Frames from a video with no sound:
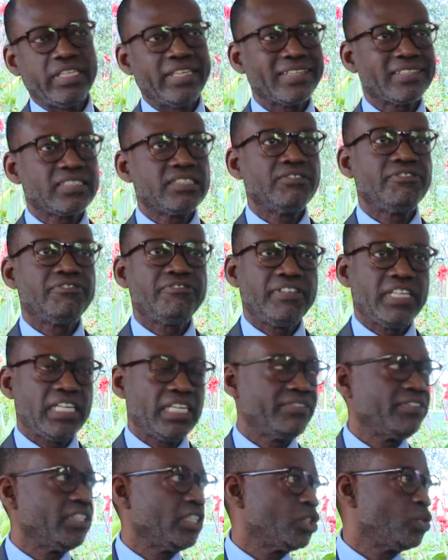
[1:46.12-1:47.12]
next
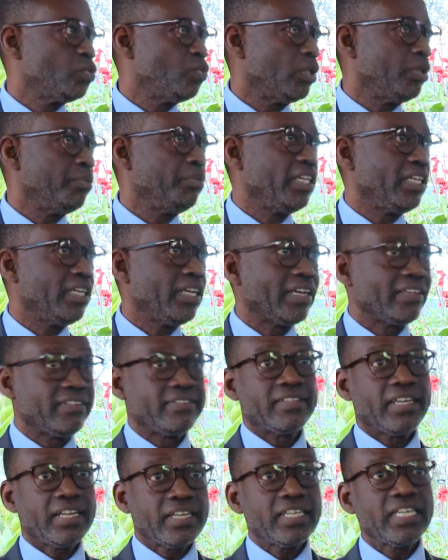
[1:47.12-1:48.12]
5 years, will be
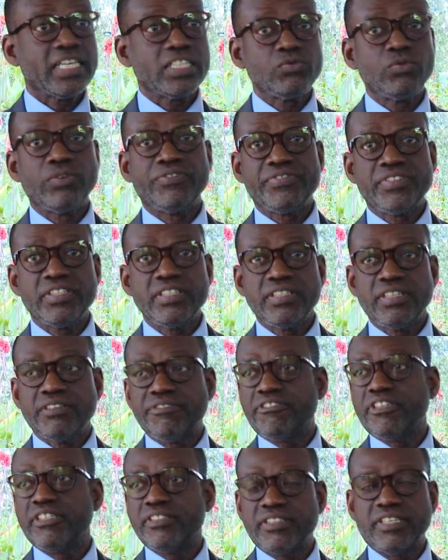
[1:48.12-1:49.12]
exactly as we've seen the
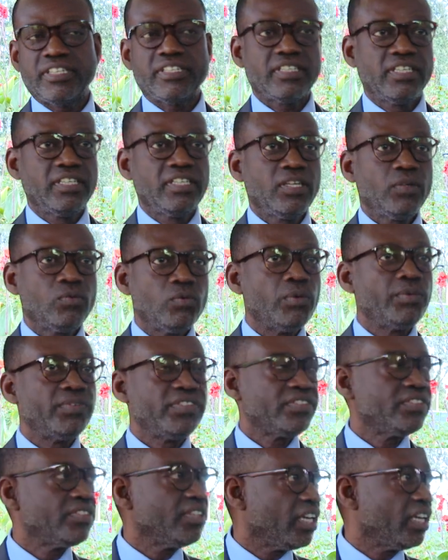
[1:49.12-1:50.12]
fintech, we will
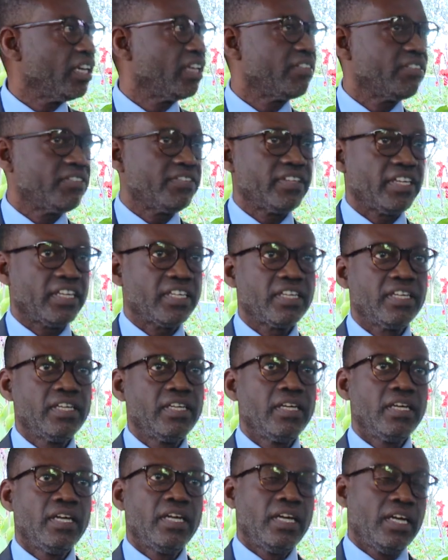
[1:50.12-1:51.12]
see health tech.
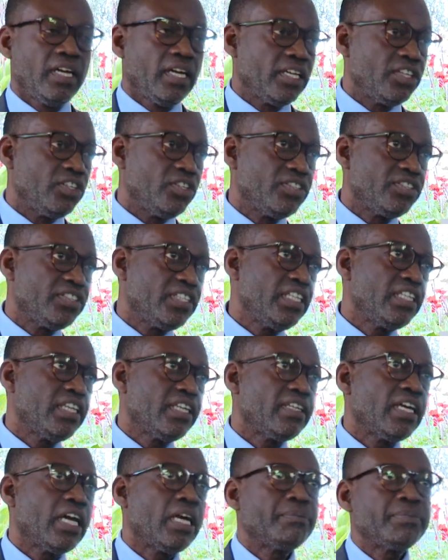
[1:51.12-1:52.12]
You see
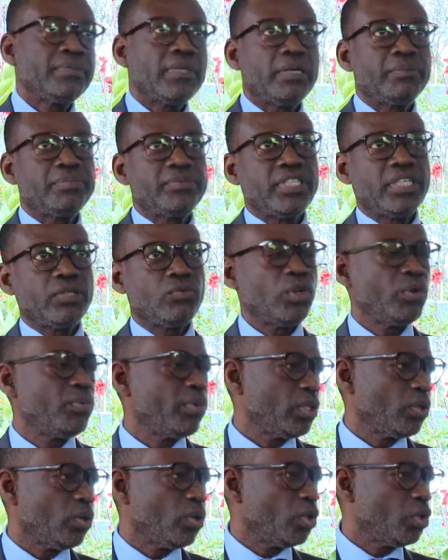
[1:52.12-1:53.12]
that uptake, we
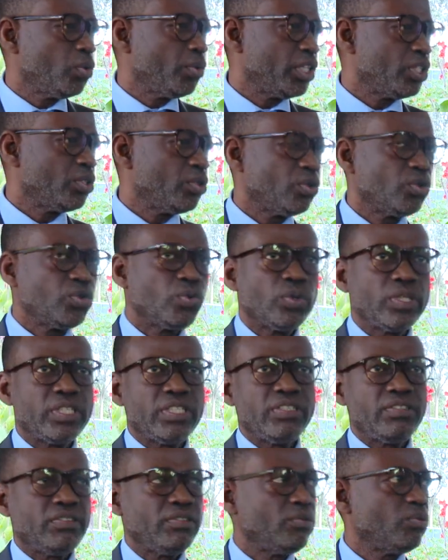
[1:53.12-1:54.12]
went all the way to
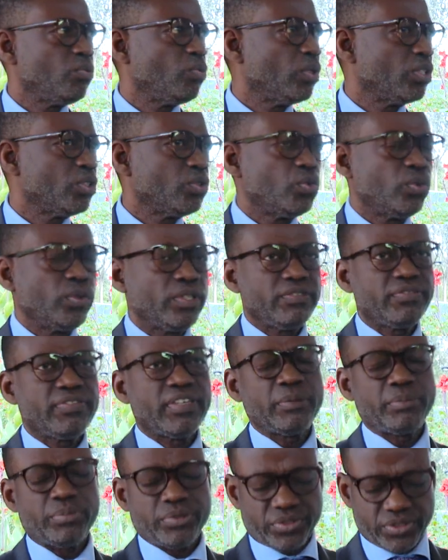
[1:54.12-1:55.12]

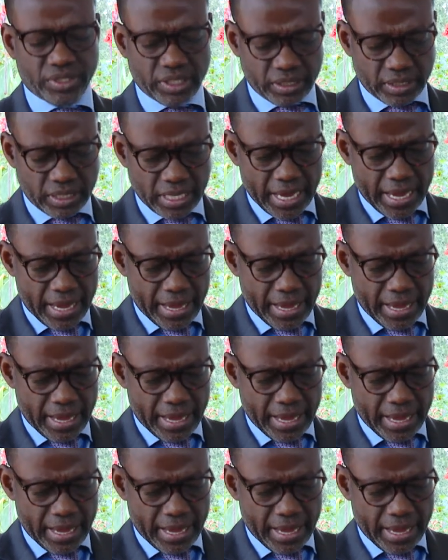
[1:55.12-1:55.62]
21-25%.